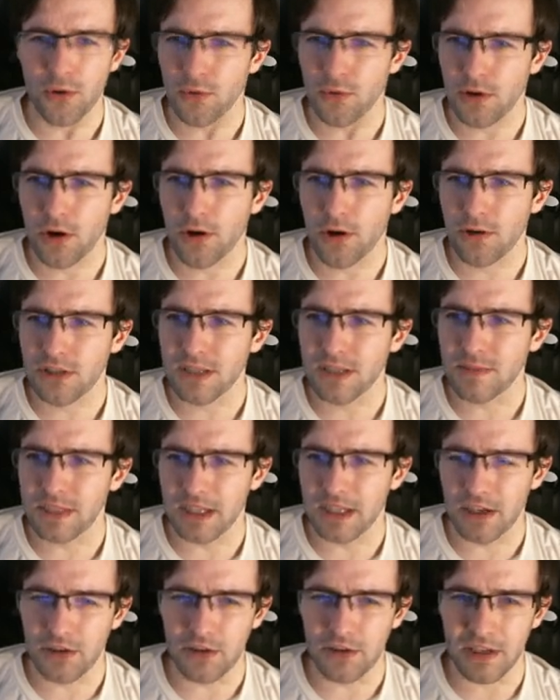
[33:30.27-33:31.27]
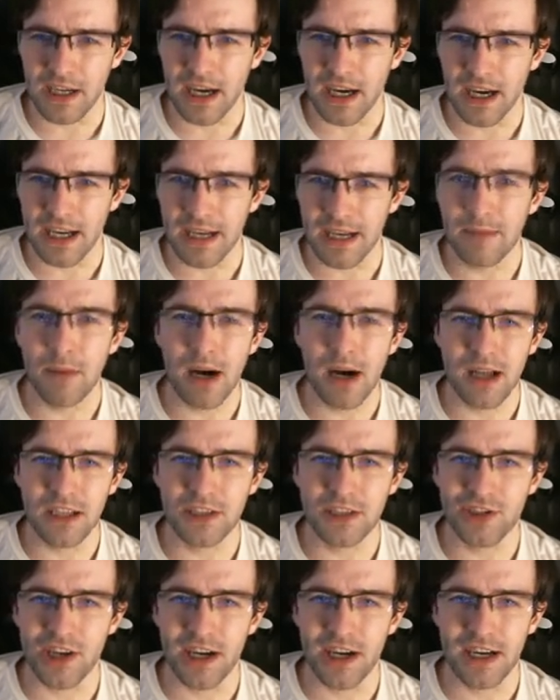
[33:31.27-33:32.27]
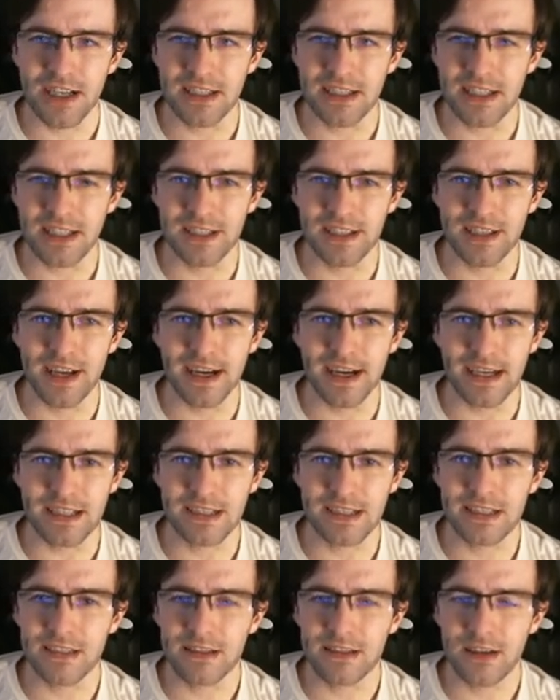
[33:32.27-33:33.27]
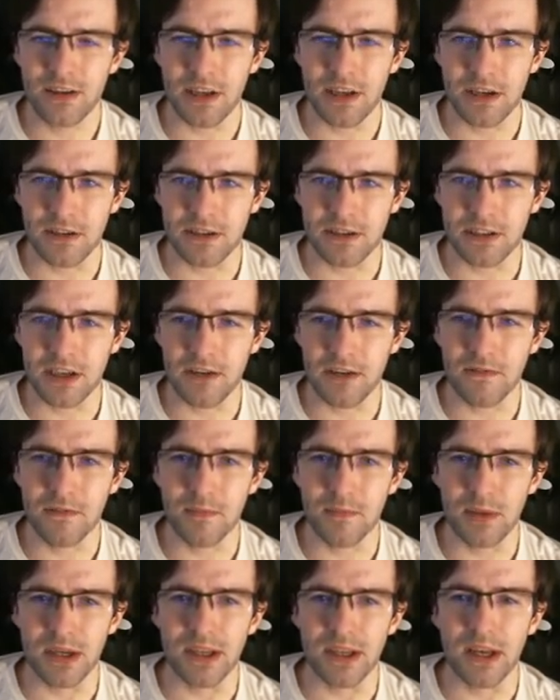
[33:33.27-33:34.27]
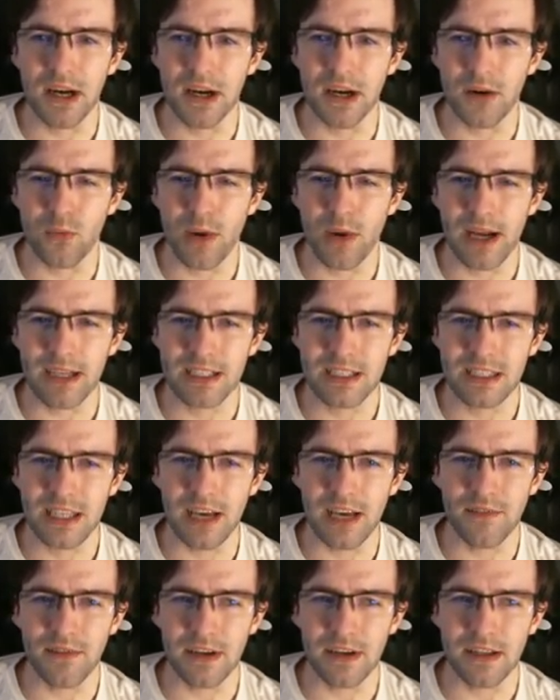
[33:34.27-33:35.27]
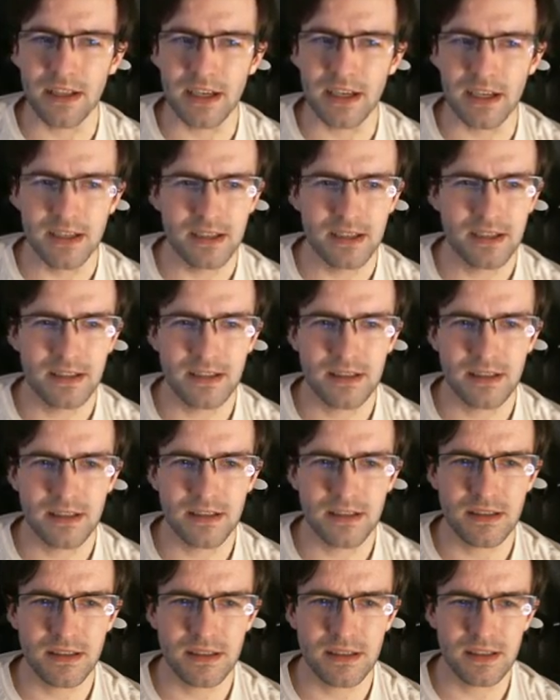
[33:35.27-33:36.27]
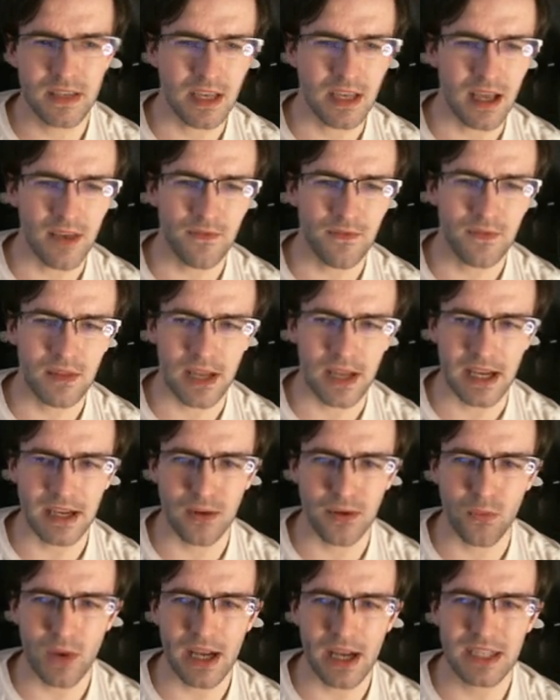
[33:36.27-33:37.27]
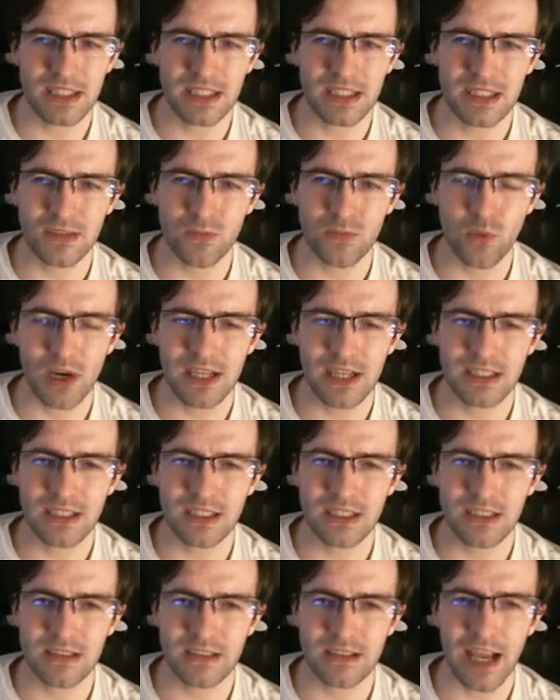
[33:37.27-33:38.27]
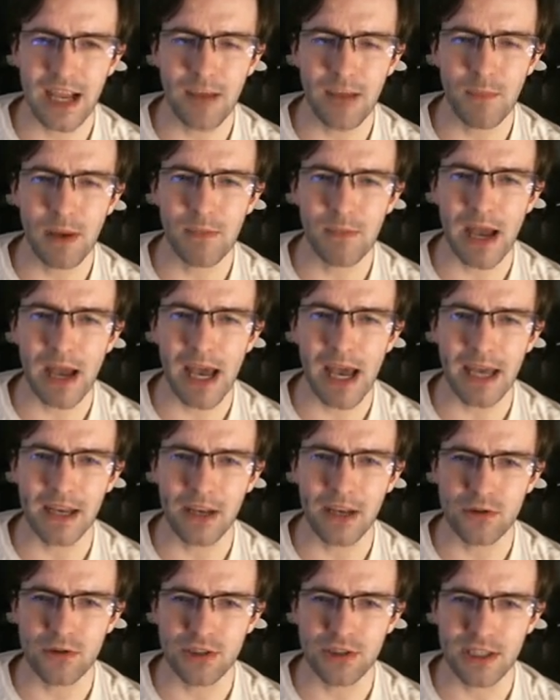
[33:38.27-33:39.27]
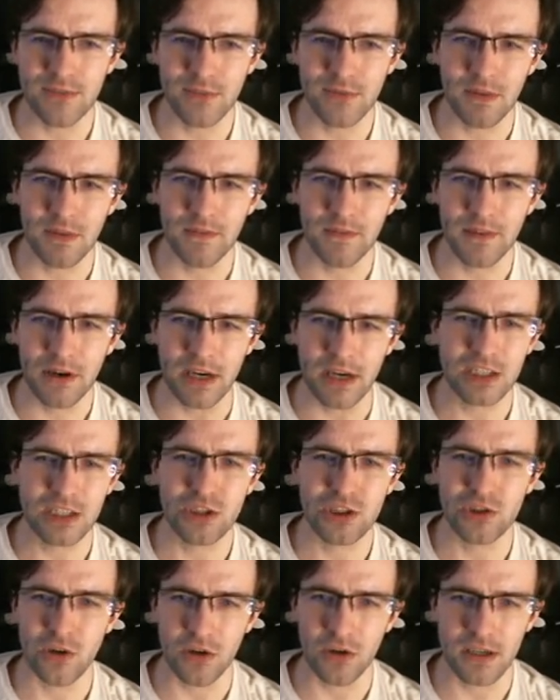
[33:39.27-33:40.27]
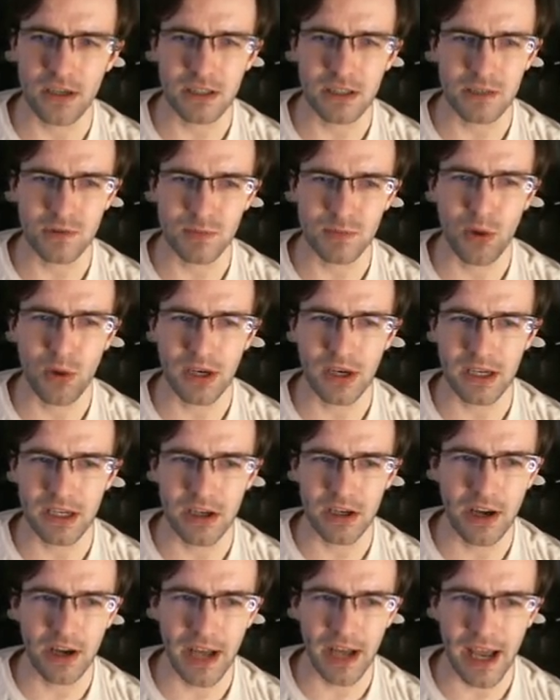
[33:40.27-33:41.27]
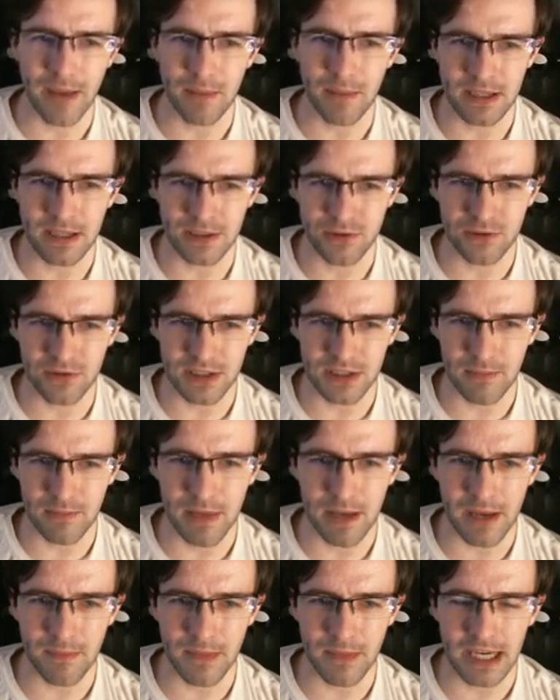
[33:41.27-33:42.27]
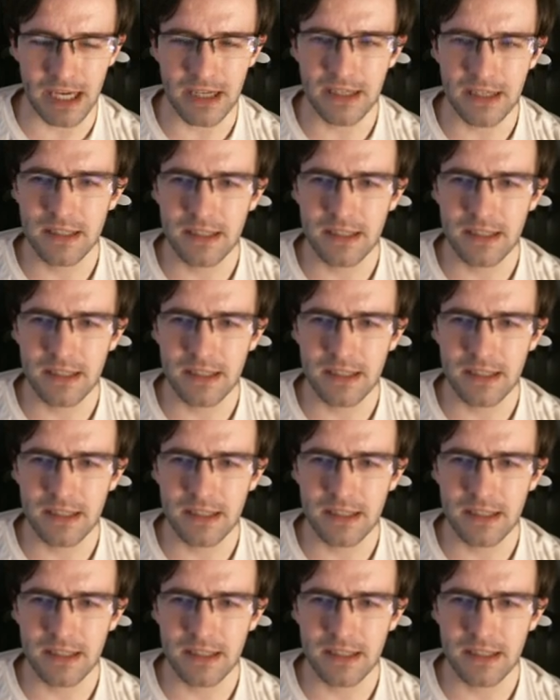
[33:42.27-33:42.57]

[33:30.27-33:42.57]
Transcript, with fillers: Ricardo seems like a good guy. He apologized, he's nice, all that good stuff. But uh Waits definitely. Death, like Waits Waits gave me bad energy from the very start because he was pointing a gun at me as soon as he met me.